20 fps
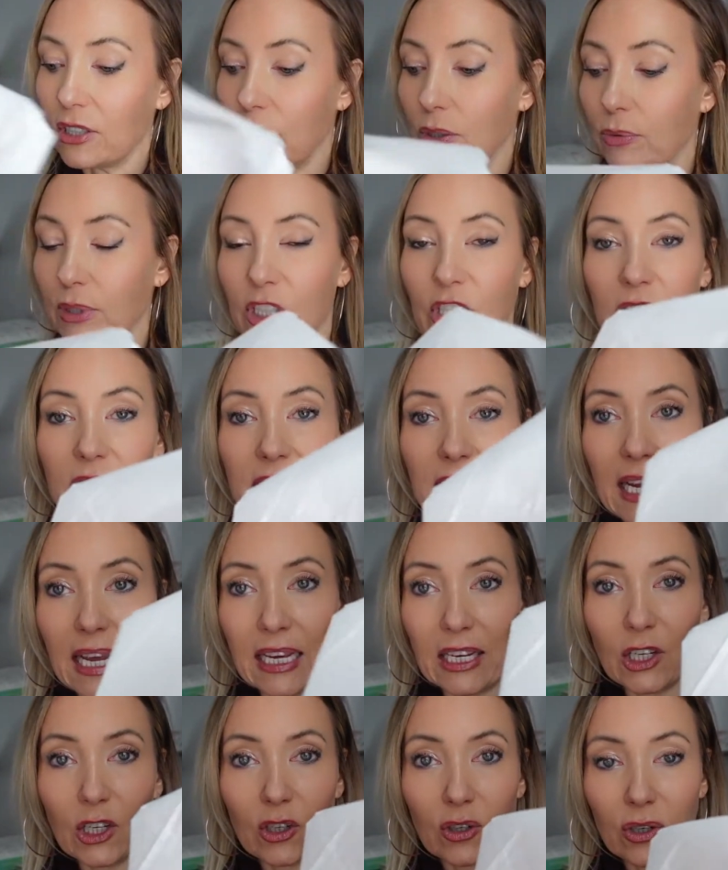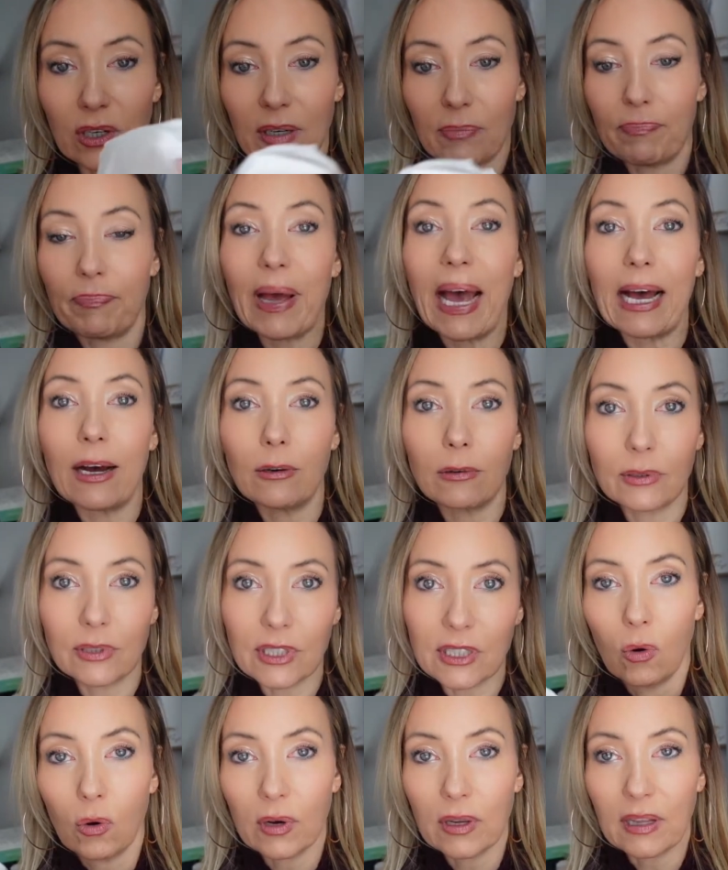you would just take your
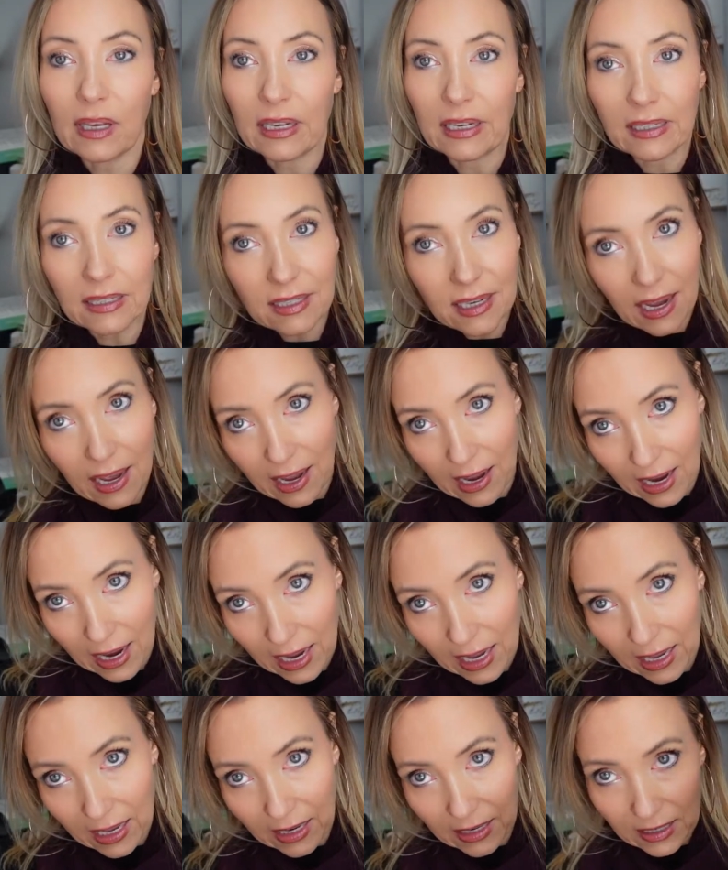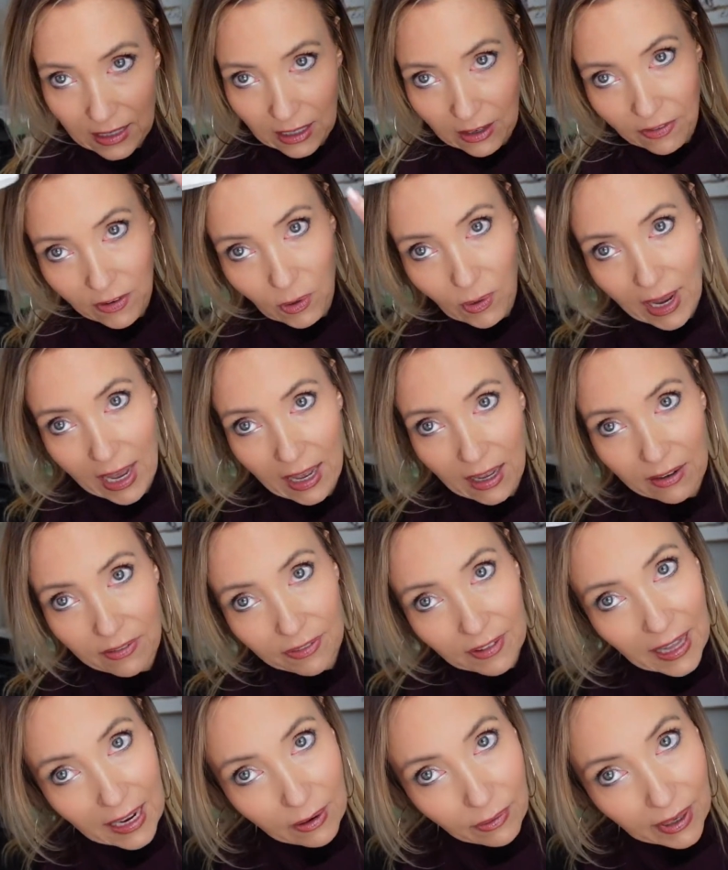Bounce or these, and if you had
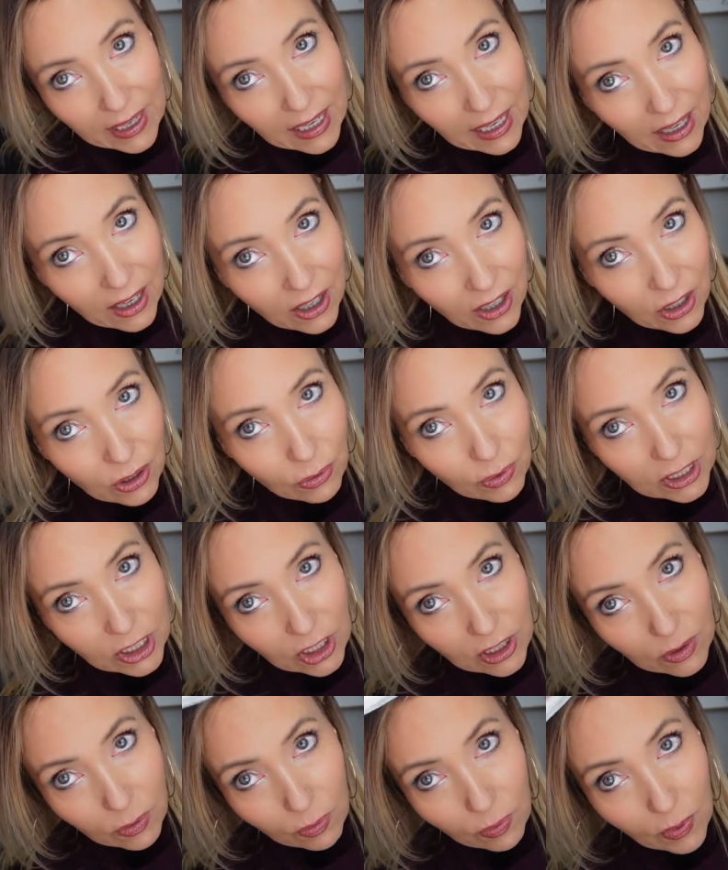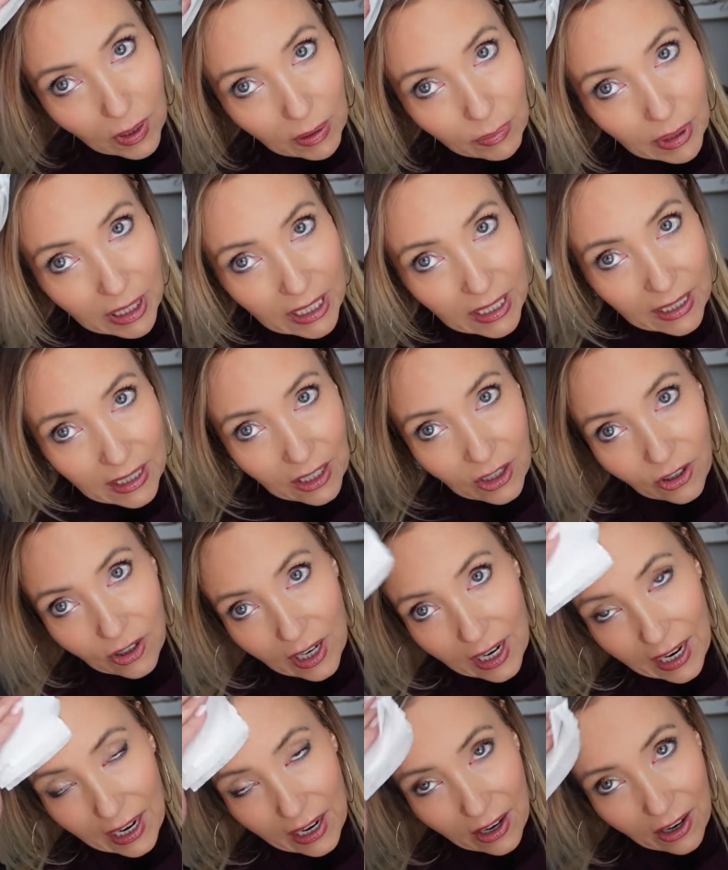flyaway hair, you would just rub it in your
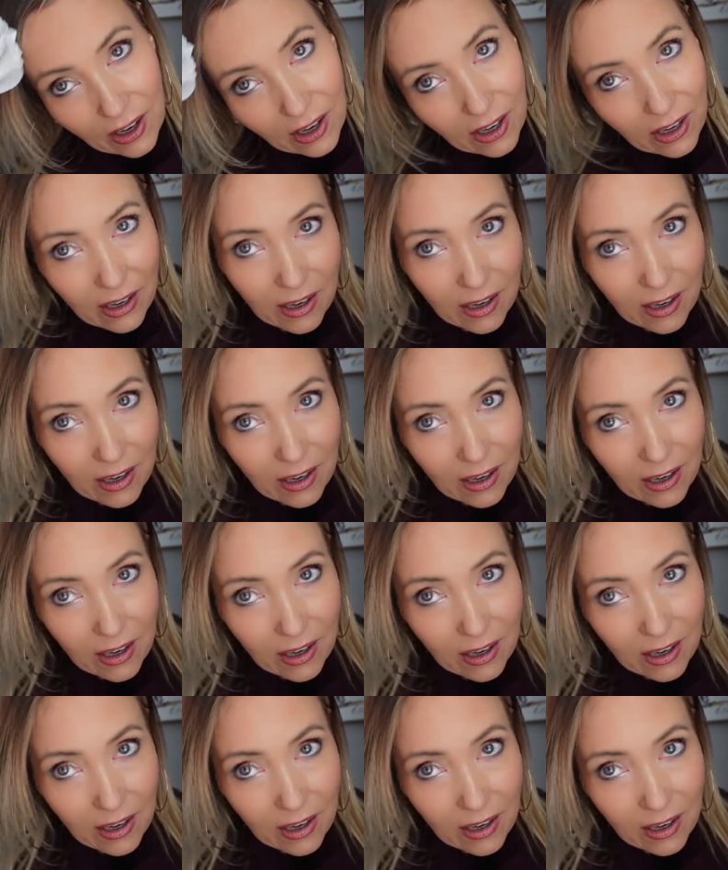hair